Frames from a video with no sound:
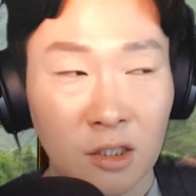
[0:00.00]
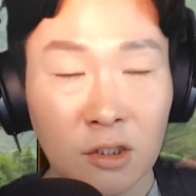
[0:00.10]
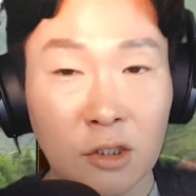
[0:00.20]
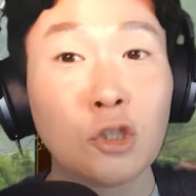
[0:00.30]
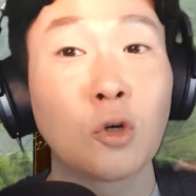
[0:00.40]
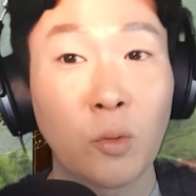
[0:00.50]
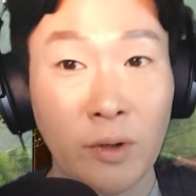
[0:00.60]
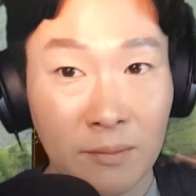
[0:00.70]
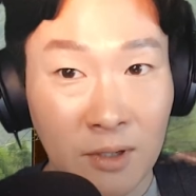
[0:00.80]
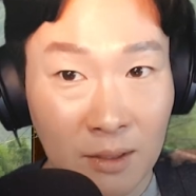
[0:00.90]
to
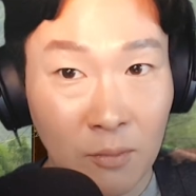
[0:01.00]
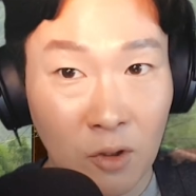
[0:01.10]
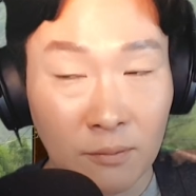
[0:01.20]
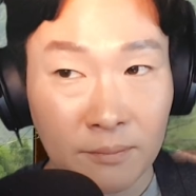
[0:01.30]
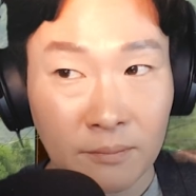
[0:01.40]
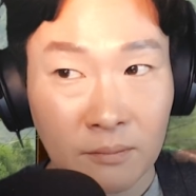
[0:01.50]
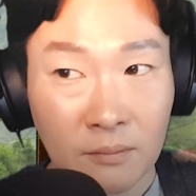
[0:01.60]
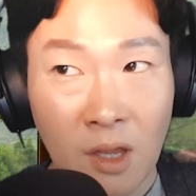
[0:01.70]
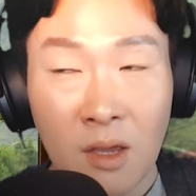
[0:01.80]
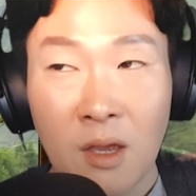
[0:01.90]
Korean people.
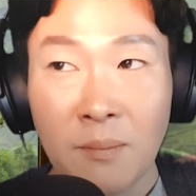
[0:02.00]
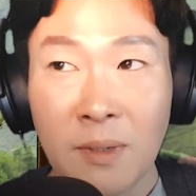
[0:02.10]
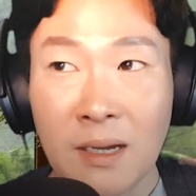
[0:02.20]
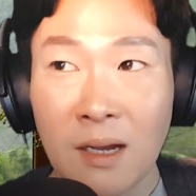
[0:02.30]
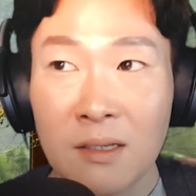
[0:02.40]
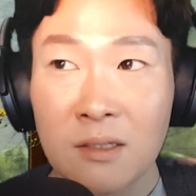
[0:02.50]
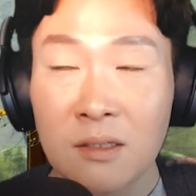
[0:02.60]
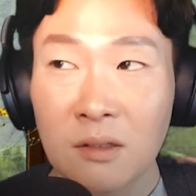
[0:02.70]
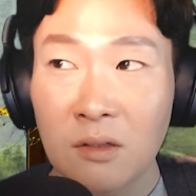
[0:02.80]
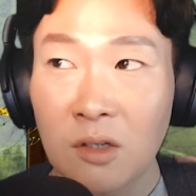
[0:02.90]

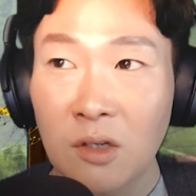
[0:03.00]
Because